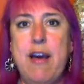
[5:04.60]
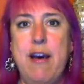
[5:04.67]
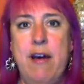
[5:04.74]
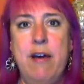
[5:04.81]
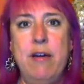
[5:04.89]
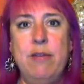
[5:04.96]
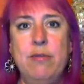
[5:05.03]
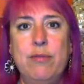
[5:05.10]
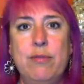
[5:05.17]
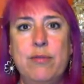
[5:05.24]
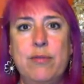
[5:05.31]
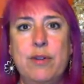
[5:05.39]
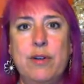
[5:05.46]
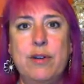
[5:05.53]
of
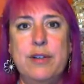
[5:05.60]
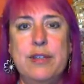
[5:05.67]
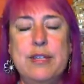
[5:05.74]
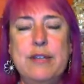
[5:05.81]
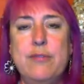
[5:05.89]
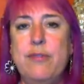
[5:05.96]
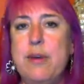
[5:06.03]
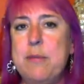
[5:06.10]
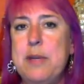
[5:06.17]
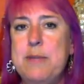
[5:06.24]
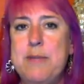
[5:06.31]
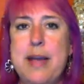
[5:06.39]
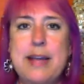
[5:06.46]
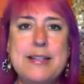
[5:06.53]
the
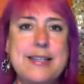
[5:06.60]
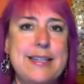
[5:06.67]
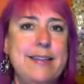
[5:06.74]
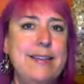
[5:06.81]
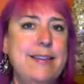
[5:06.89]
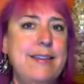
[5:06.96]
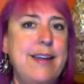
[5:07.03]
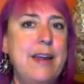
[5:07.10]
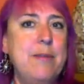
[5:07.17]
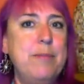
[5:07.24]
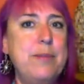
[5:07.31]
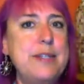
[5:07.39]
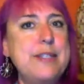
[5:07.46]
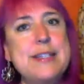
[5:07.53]
feminine, masculine, and
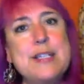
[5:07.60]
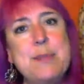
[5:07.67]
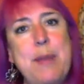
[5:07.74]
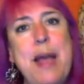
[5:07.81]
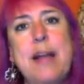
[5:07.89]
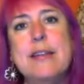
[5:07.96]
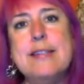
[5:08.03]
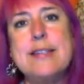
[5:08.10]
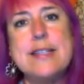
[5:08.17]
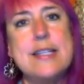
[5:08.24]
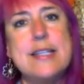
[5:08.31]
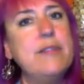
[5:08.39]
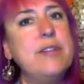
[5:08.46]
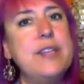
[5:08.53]
business
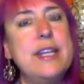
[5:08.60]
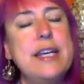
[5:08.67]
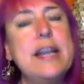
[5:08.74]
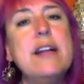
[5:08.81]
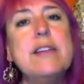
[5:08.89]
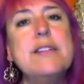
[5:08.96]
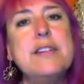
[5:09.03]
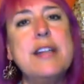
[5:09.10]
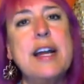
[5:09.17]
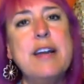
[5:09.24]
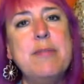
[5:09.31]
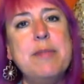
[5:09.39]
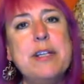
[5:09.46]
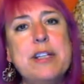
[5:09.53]
balance and everything else that
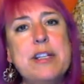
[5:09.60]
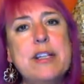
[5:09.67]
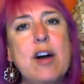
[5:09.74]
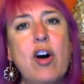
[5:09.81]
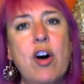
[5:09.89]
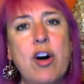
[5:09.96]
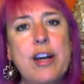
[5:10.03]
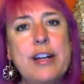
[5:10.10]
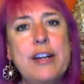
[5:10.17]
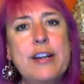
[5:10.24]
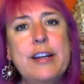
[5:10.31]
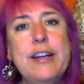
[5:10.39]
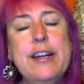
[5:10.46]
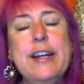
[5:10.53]
I've been
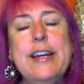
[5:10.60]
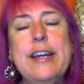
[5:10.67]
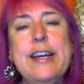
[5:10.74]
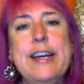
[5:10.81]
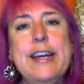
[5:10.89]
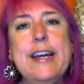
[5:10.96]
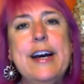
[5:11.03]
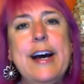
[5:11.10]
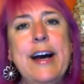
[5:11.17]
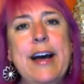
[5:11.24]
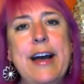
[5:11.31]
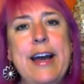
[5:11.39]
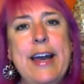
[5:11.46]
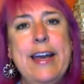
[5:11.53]
on,
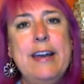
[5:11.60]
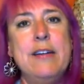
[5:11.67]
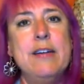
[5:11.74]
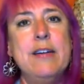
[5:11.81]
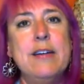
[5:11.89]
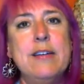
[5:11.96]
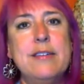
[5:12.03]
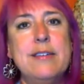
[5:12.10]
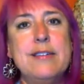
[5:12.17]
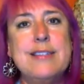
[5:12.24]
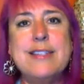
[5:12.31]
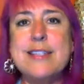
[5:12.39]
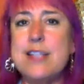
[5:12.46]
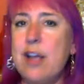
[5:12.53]
I
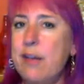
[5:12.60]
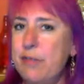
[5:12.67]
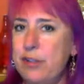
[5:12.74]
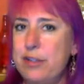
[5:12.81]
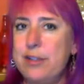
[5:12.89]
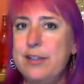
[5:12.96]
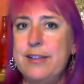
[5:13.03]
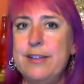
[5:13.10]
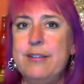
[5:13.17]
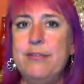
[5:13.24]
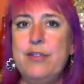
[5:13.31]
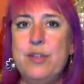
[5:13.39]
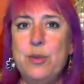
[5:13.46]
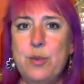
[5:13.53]
discovered,
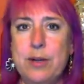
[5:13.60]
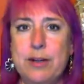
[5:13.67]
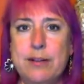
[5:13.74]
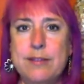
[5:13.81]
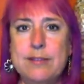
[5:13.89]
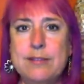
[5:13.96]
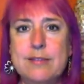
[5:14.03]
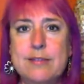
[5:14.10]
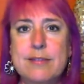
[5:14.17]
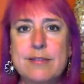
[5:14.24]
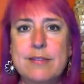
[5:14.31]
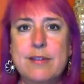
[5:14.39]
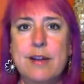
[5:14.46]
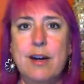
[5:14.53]
if you will,
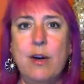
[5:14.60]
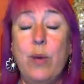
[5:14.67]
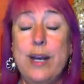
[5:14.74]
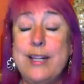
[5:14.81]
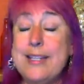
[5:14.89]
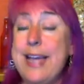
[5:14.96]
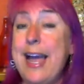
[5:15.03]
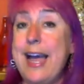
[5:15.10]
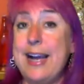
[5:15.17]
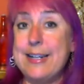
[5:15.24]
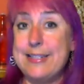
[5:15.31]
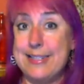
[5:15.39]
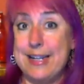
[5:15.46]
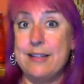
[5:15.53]
a way to
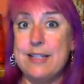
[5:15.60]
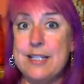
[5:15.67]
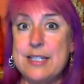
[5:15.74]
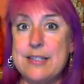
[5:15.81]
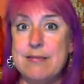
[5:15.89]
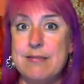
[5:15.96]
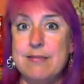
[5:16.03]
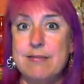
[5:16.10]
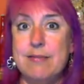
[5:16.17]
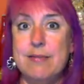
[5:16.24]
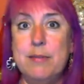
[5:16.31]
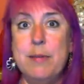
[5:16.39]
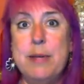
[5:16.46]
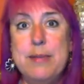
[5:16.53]
access
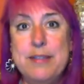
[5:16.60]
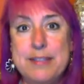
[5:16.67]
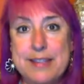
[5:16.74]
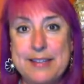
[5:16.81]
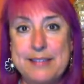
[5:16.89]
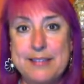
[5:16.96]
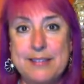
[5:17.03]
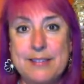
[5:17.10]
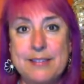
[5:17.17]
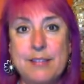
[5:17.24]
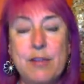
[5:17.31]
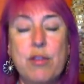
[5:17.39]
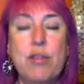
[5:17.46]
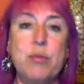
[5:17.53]
my business
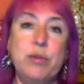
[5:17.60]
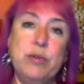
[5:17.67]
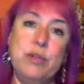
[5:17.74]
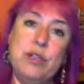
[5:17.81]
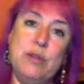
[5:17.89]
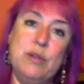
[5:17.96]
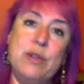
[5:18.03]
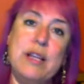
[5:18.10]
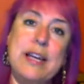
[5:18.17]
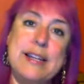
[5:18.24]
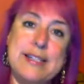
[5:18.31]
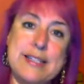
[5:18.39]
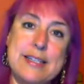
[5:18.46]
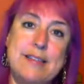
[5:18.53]
through
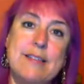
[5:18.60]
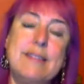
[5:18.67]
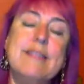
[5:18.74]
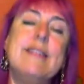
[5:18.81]
utilizing